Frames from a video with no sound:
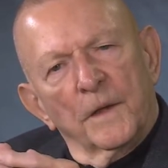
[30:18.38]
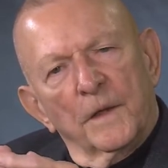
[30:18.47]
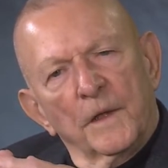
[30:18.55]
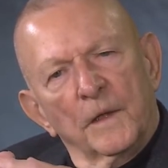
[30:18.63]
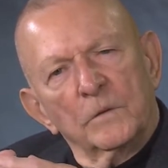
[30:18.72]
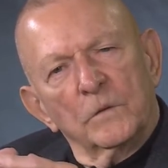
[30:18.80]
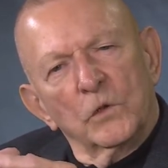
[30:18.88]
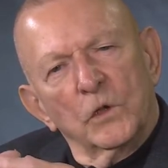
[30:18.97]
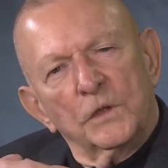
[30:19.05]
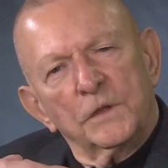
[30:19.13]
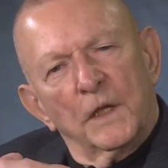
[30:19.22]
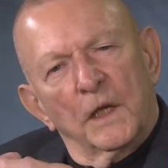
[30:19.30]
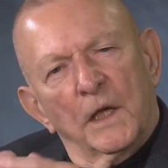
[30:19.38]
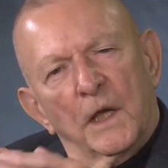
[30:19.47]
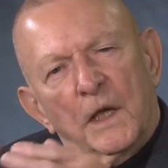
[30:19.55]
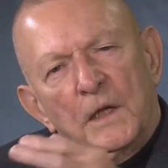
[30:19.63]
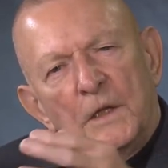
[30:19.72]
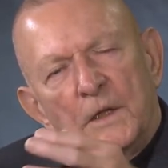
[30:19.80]
that looked
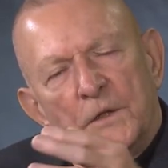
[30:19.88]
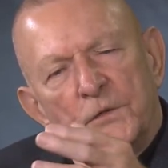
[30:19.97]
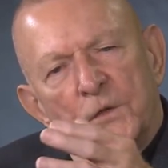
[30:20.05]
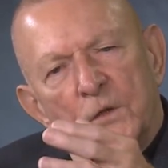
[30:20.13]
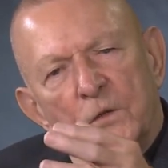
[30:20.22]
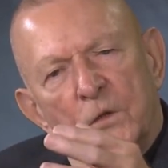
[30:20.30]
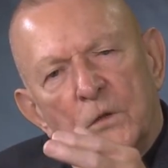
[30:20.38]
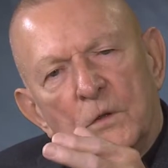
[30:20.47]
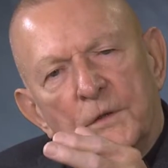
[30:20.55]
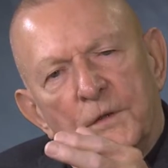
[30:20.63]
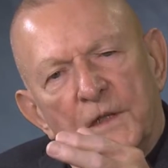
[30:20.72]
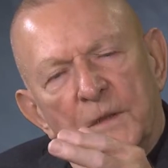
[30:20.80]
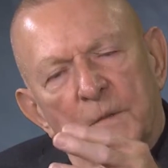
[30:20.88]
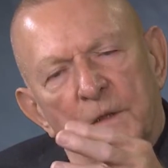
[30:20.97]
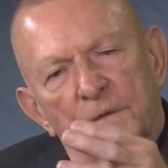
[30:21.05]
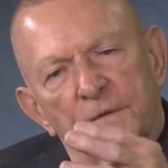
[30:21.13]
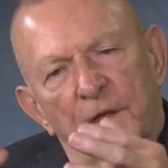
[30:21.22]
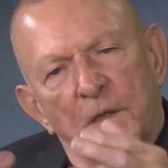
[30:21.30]
at it as a total team.
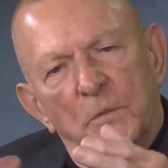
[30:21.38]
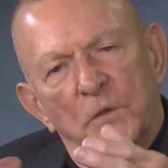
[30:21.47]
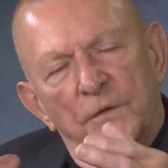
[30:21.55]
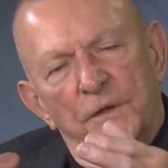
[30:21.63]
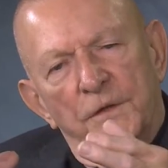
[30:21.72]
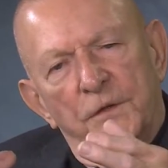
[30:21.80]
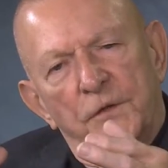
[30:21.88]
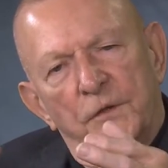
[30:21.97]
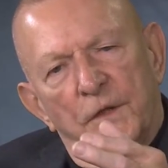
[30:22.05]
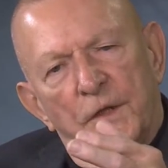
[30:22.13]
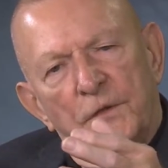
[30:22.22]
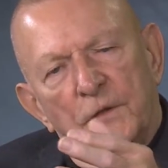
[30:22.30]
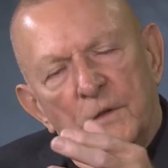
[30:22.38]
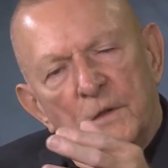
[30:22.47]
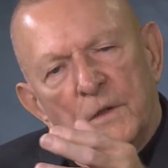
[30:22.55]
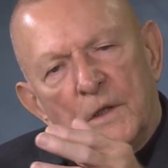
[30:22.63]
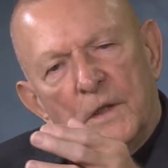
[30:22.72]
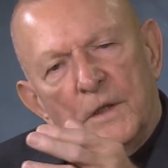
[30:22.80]
If I move in this direction,
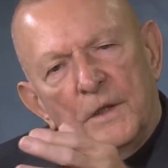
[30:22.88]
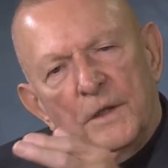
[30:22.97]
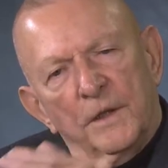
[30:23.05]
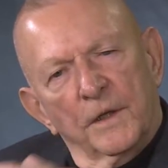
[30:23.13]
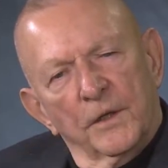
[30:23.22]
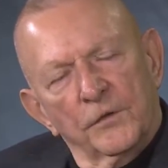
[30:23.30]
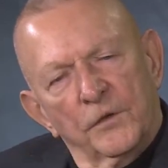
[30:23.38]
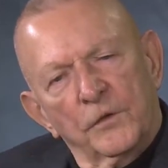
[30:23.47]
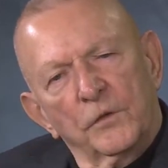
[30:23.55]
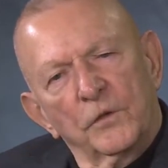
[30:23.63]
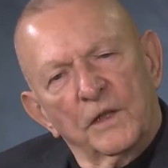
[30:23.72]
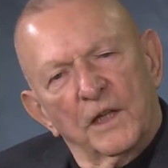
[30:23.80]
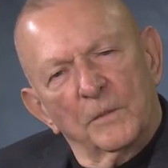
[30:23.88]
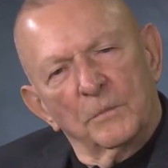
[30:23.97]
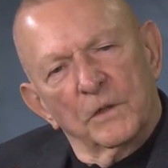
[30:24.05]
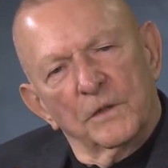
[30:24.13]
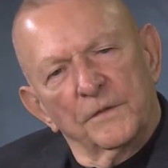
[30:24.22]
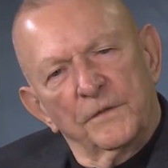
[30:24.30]
is the crew
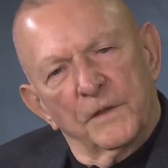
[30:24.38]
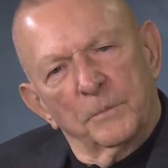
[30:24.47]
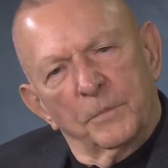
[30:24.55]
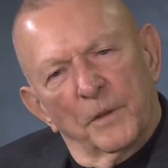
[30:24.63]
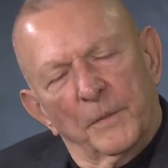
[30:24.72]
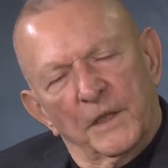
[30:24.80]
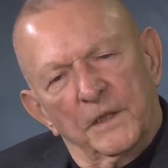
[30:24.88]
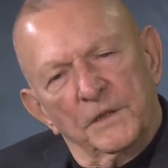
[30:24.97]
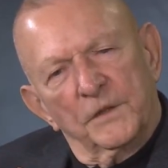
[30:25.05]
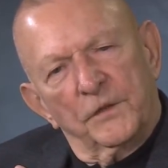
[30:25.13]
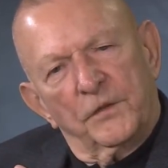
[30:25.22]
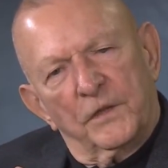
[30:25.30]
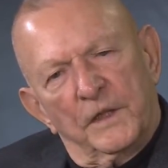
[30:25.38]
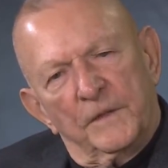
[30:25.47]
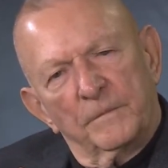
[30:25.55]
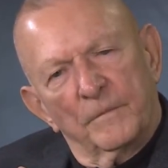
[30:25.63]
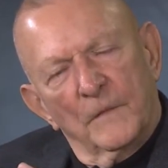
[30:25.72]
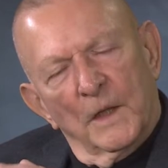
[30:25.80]
capable of implementing this thing?
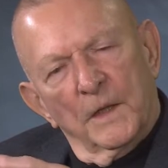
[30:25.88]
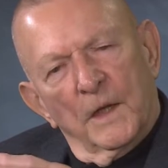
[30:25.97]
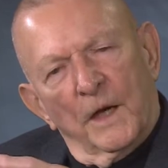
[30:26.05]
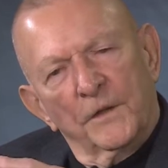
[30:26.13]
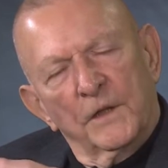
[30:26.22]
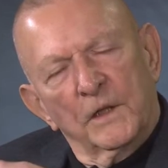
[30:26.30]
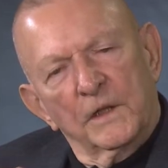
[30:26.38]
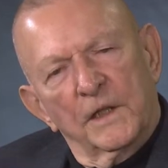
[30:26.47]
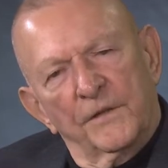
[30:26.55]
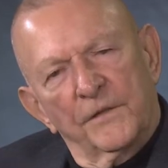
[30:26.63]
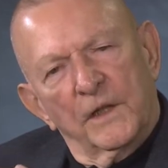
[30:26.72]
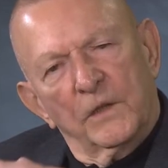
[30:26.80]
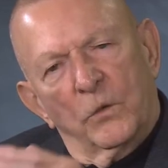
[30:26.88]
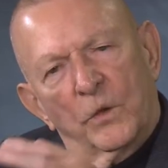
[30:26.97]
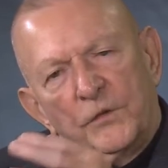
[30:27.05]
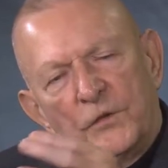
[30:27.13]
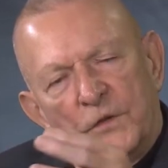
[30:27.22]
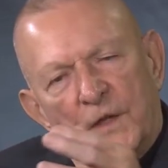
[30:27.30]
Are they going to have any
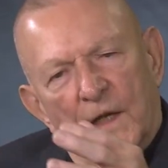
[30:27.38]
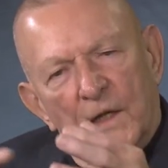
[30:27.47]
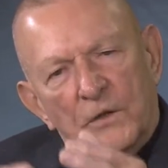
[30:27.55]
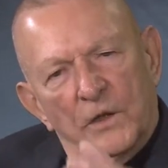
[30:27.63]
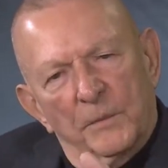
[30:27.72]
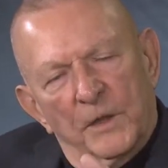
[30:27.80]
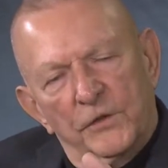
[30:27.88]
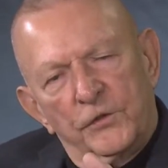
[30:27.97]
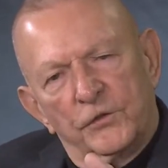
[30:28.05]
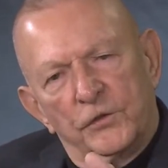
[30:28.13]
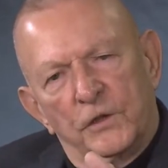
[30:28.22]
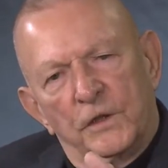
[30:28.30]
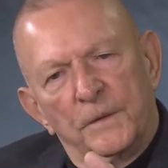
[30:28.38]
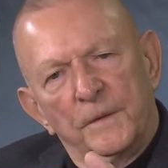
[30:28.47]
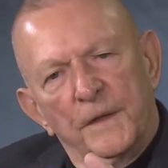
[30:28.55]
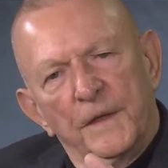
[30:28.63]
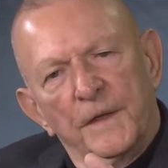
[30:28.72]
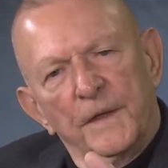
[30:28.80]
questions? How do I make sure
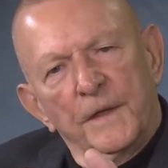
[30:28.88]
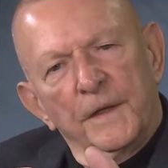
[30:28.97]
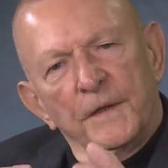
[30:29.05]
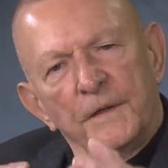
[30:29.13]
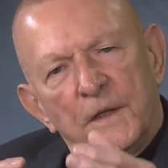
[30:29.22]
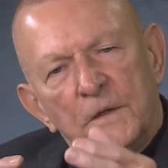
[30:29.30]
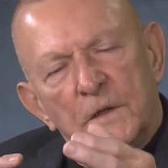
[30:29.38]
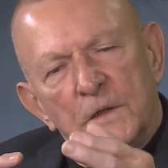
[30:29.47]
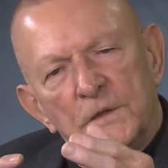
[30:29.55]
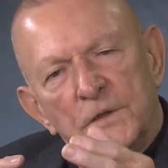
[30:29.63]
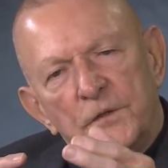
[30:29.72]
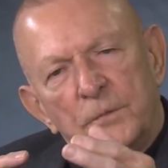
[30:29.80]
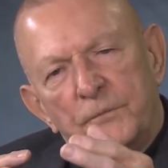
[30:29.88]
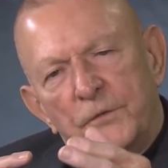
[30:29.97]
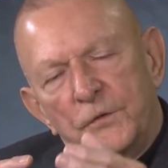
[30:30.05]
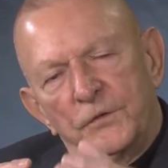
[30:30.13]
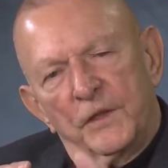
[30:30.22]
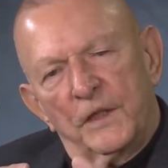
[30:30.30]
that in the
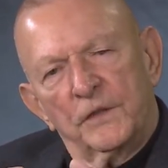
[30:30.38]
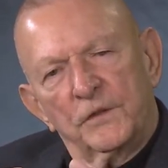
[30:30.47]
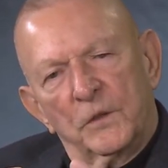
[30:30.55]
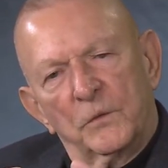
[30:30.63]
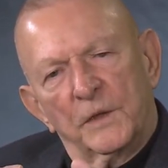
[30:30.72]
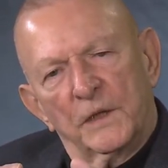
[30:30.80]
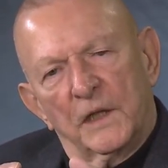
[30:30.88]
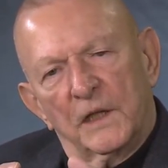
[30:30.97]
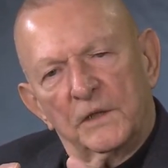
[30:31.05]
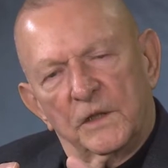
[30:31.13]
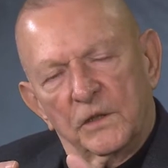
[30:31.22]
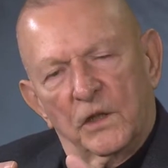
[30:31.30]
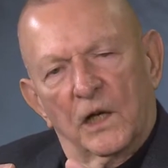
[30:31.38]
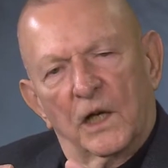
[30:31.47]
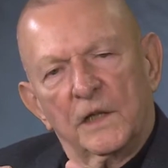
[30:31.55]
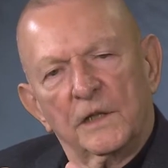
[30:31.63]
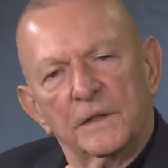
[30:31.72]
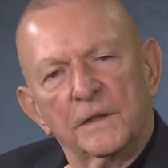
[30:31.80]
few seconds that we got to
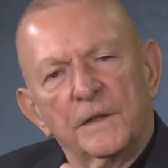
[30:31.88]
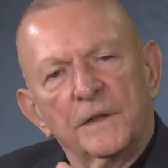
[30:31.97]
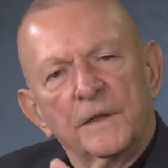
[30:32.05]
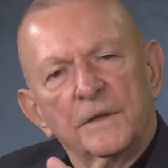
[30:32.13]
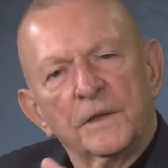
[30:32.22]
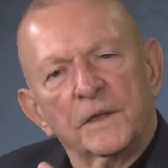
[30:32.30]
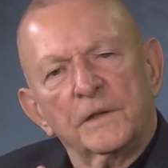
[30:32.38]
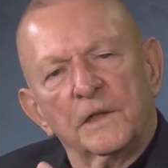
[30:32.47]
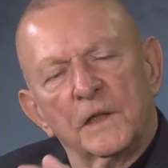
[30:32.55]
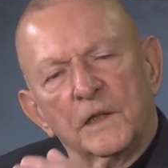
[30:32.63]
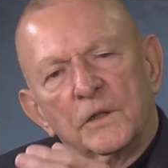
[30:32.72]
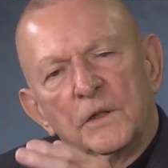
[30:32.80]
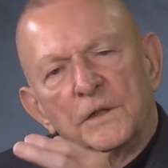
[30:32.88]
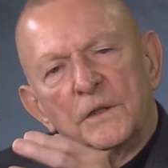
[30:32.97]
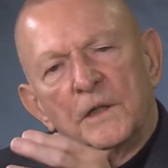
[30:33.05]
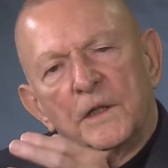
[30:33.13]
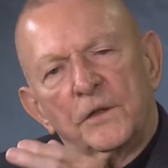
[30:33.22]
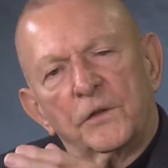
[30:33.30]
talk, that they are going
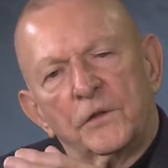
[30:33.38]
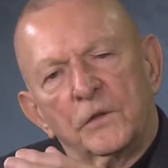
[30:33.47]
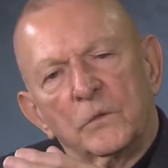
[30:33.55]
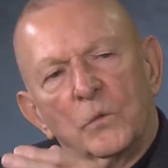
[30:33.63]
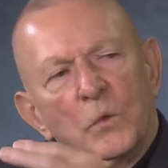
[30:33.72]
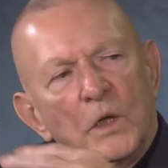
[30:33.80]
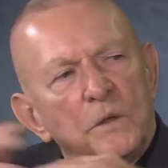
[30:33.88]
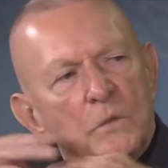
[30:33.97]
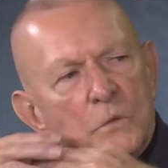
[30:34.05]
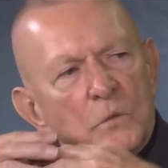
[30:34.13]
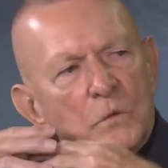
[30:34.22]
to execute what